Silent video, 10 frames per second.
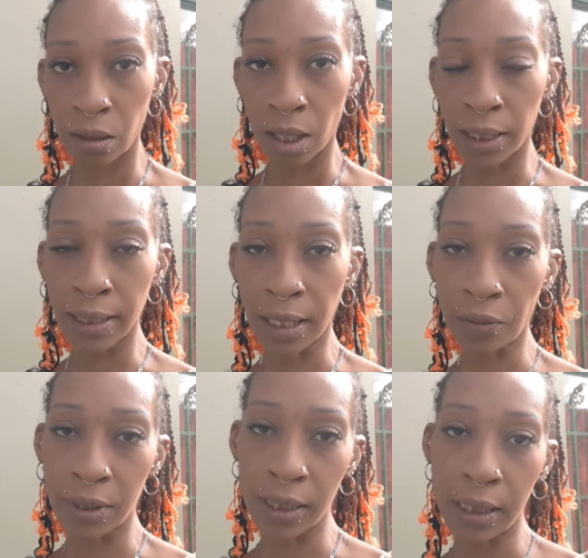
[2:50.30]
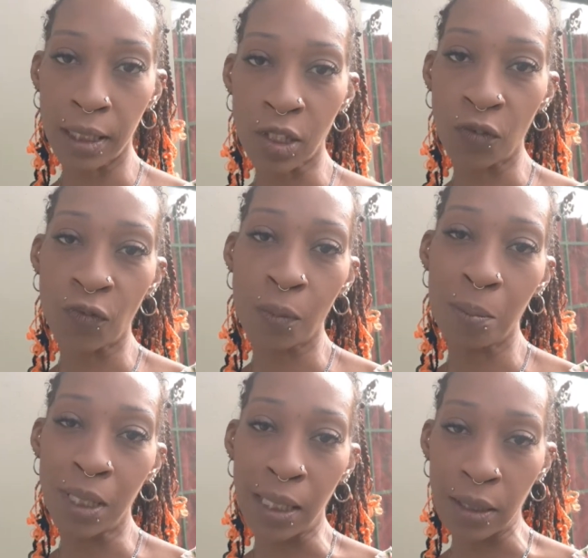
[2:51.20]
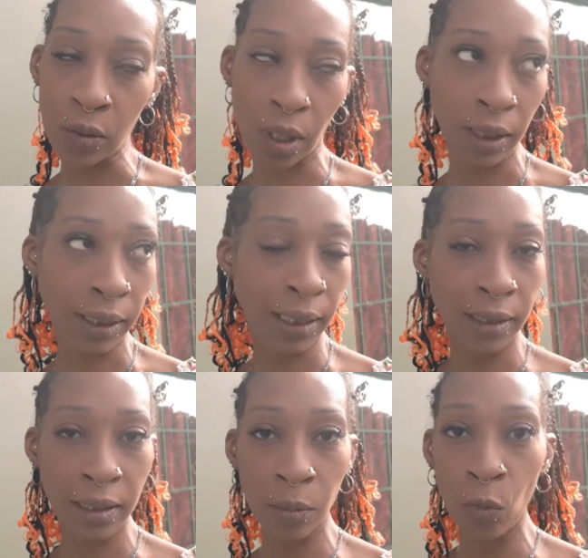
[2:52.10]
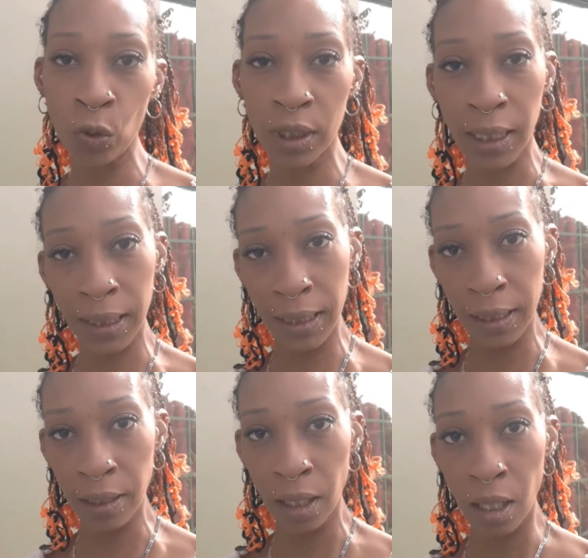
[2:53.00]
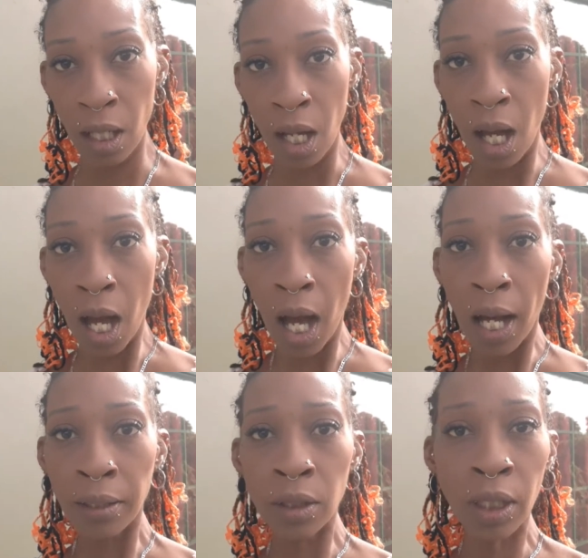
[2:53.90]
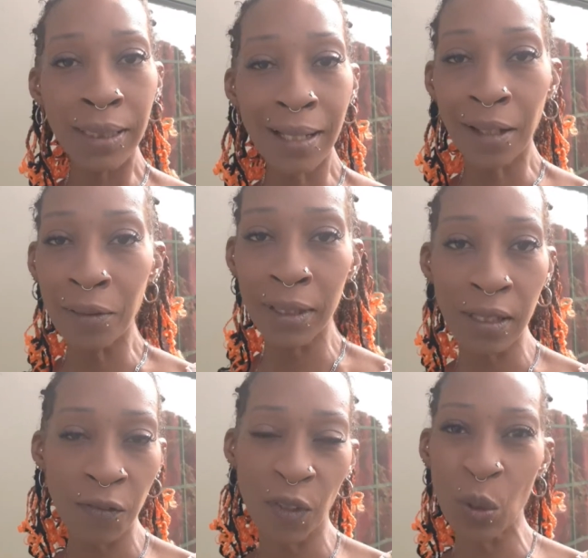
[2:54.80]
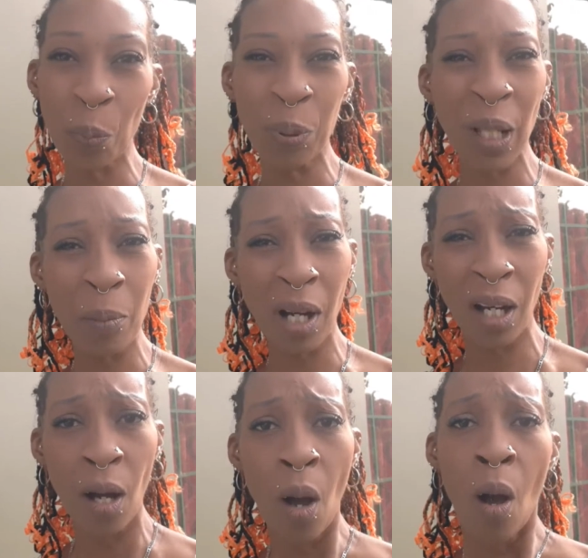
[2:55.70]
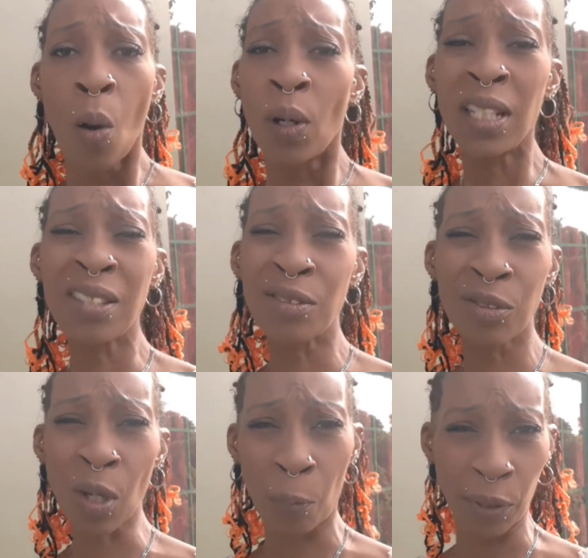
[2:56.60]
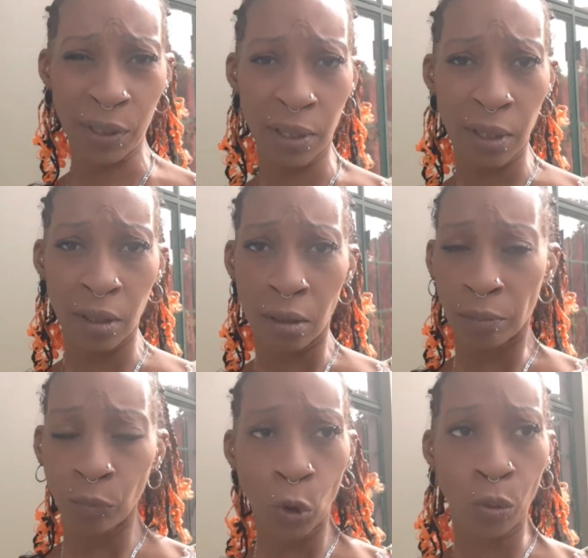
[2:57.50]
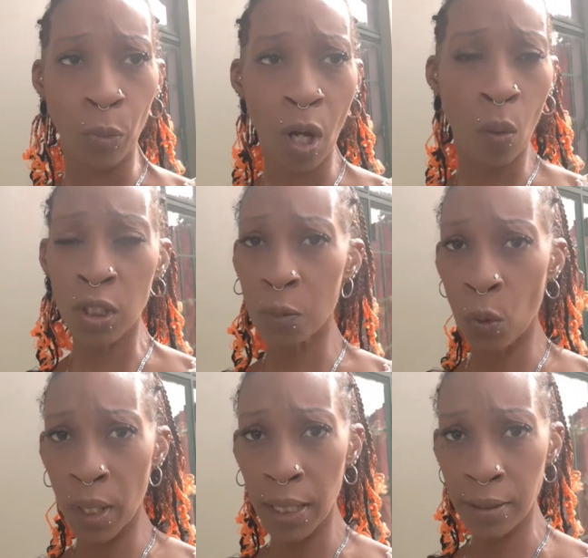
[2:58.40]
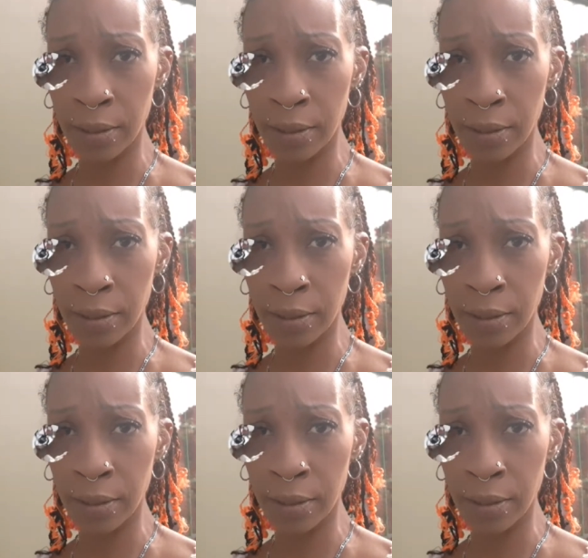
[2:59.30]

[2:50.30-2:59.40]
I decorate in the kitchen for me so I could get into the mood to clean. I'm not decorating for no plumber. Well, let's stop it. You gonna wash my wares?